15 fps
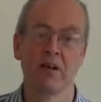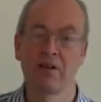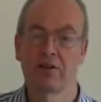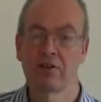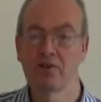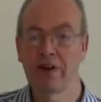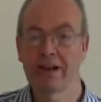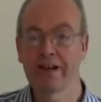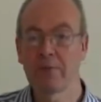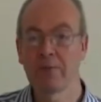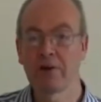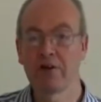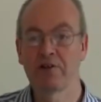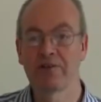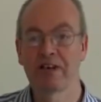The training
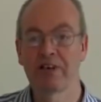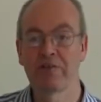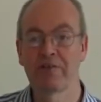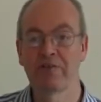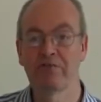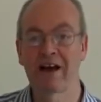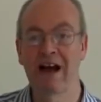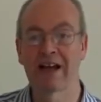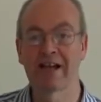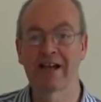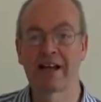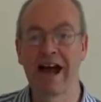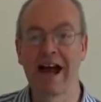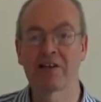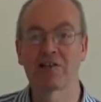process with
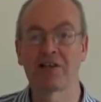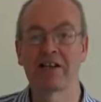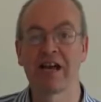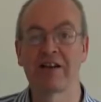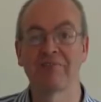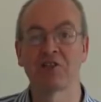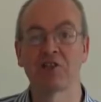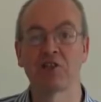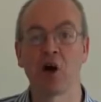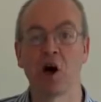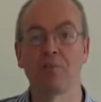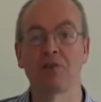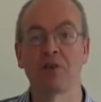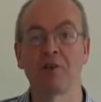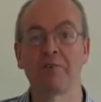Dragon actually never
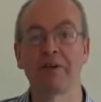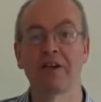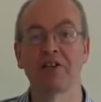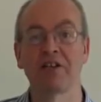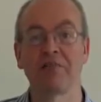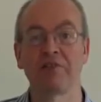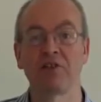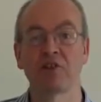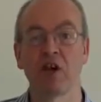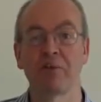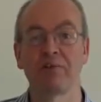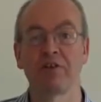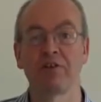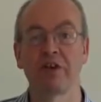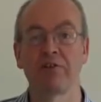stops, because every
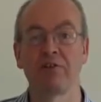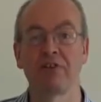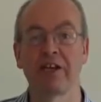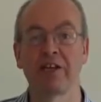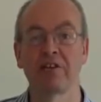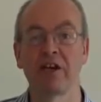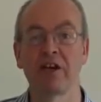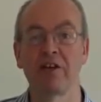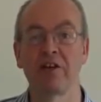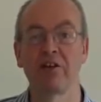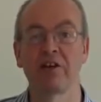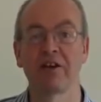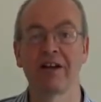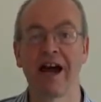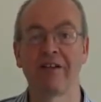time you use it, you
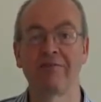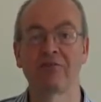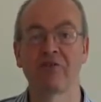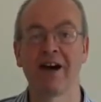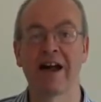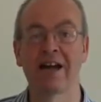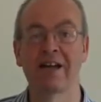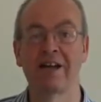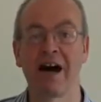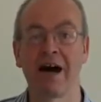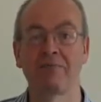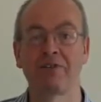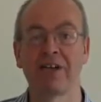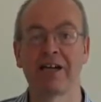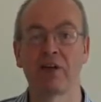can have Dragon
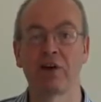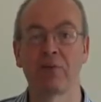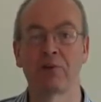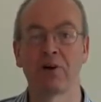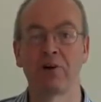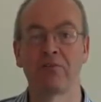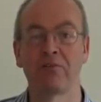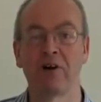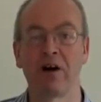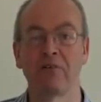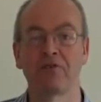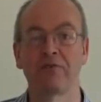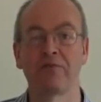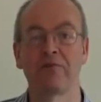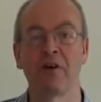update your profile
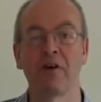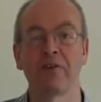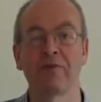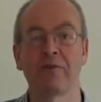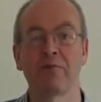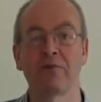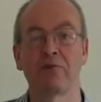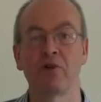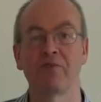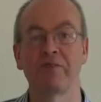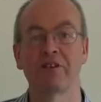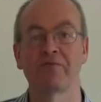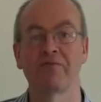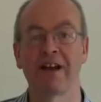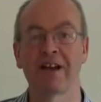to further improve
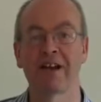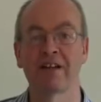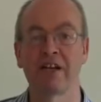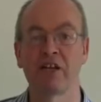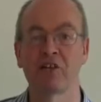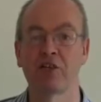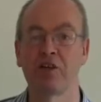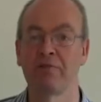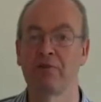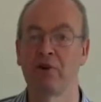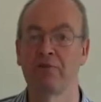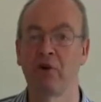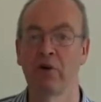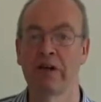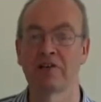its recognition of your
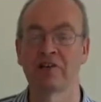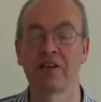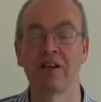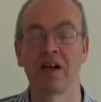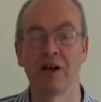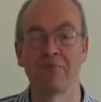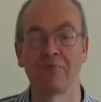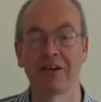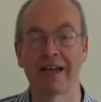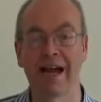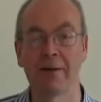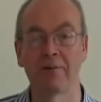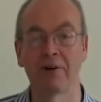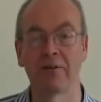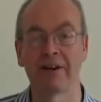voice and
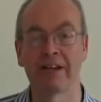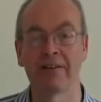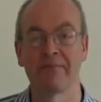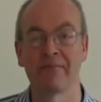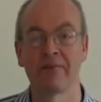vocabulary.